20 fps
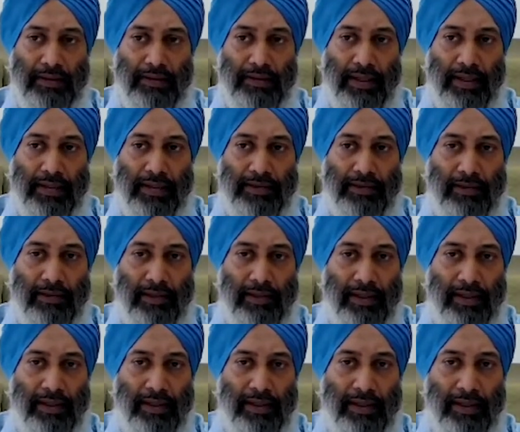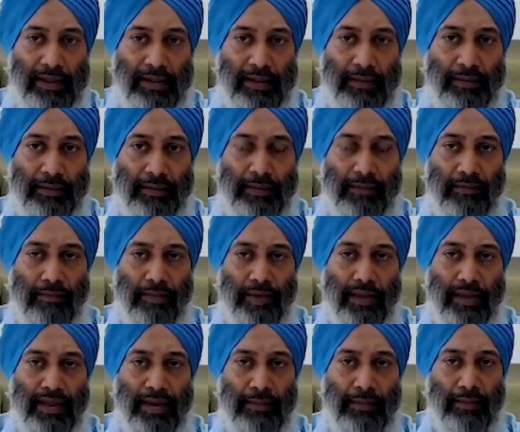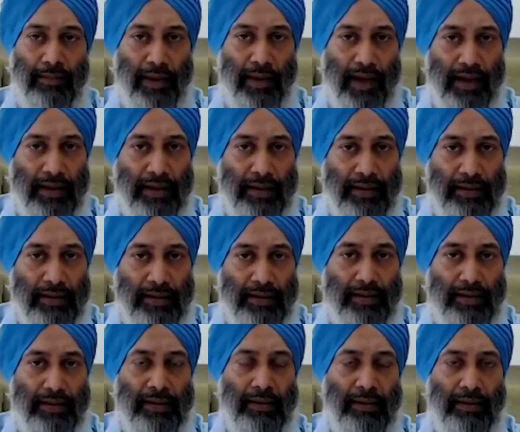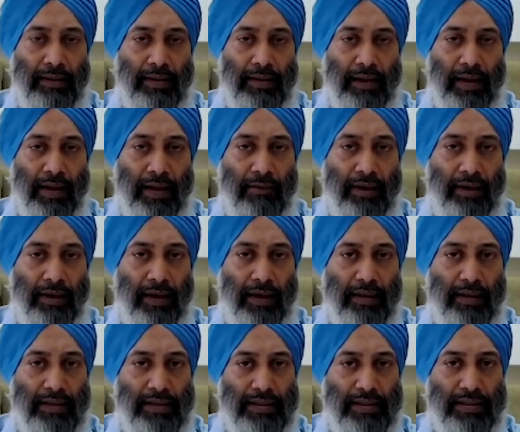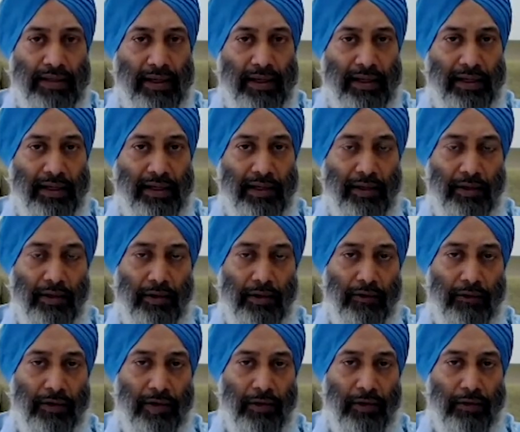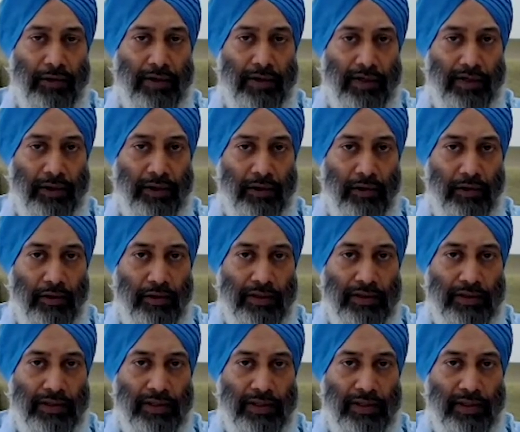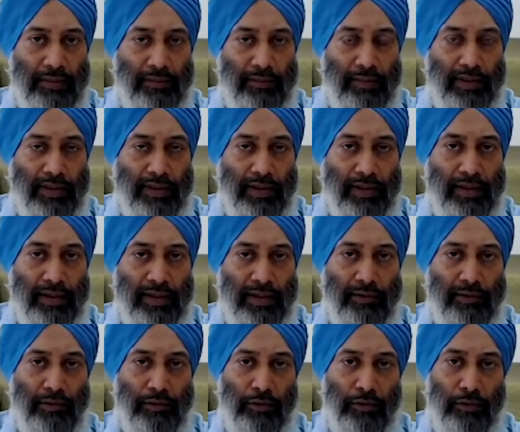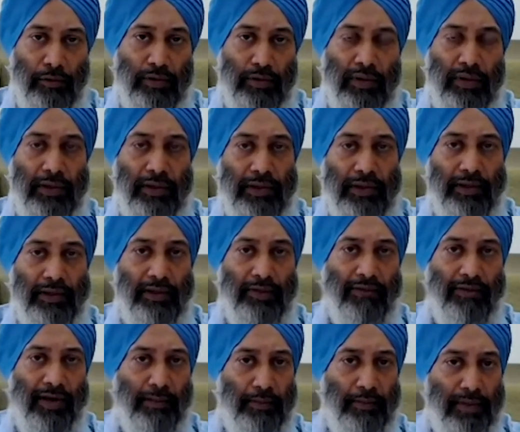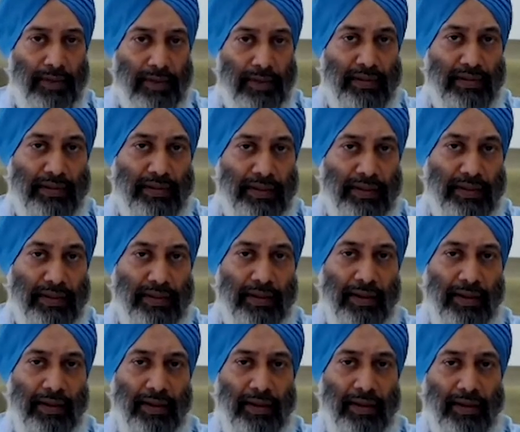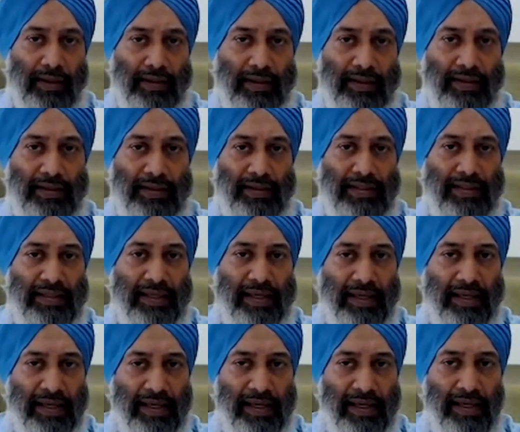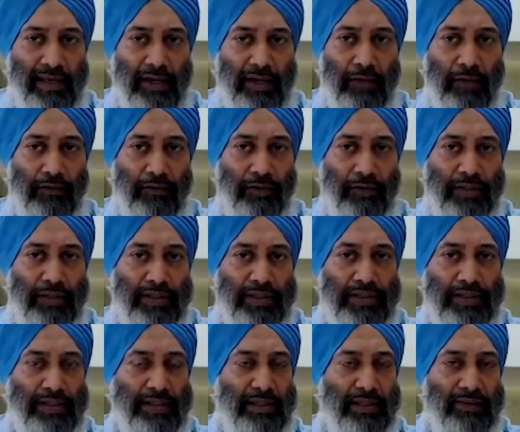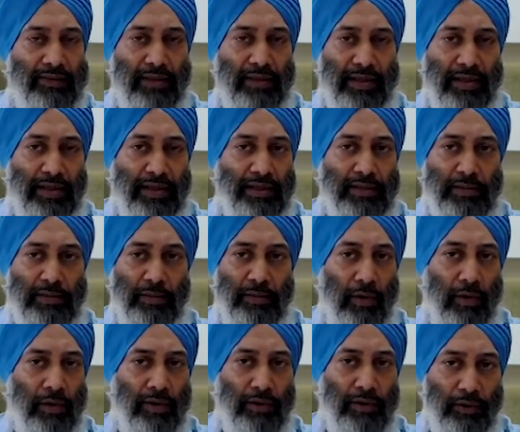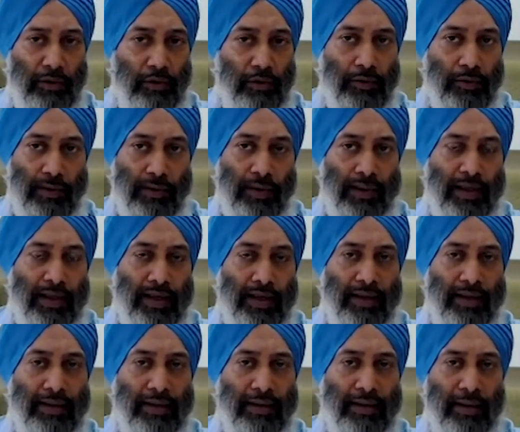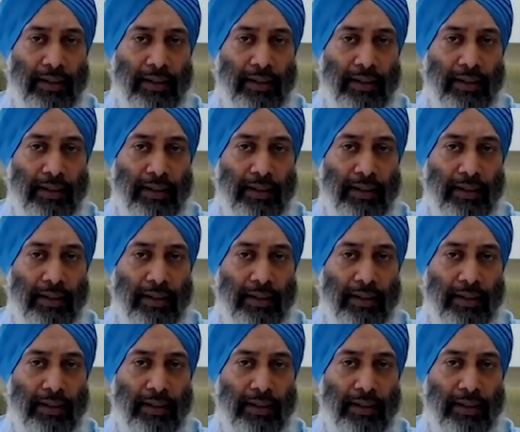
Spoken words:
has really impacted our understanding of how technology can play a role in revamping the city. The scale of it is still very small though. And